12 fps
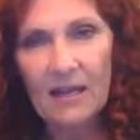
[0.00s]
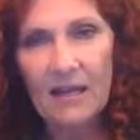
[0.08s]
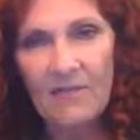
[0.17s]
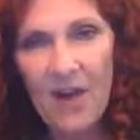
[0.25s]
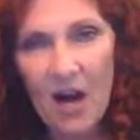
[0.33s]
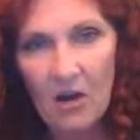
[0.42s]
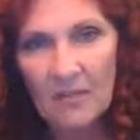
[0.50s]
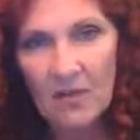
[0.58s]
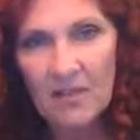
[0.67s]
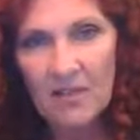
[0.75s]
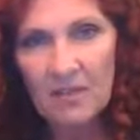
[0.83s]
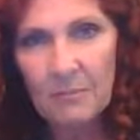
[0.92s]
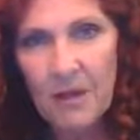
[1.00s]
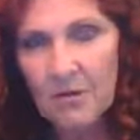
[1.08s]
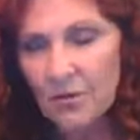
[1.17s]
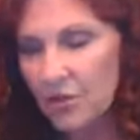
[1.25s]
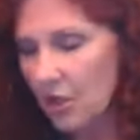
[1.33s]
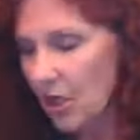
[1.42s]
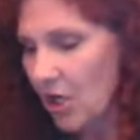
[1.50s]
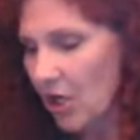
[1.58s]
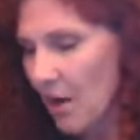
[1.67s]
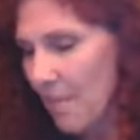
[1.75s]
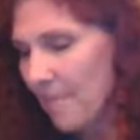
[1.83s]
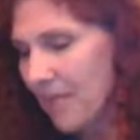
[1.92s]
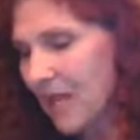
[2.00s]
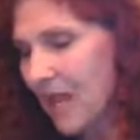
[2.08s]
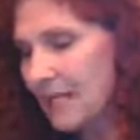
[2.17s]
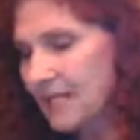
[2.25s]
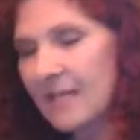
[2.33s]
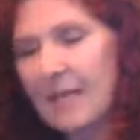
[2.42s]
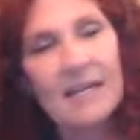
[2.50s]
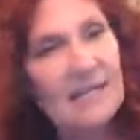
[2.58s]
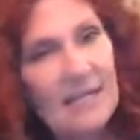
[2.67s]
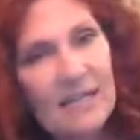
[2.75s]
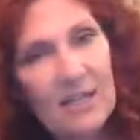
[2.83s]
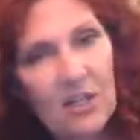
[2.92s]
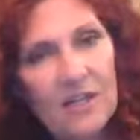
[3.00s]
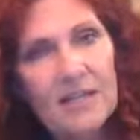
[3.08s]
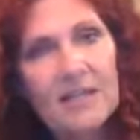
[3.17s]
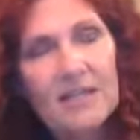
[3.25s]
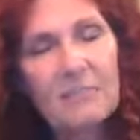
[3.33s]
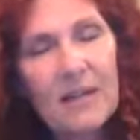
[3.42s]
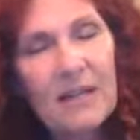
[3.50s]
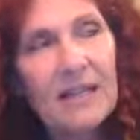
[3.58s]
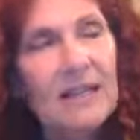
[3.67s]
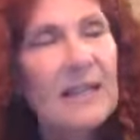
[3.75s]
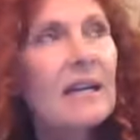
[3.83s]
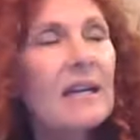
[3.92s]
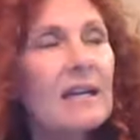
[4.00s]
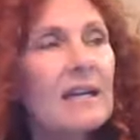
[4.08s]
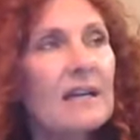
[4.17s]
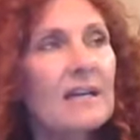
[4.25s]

environmental exposure plus a decreased ability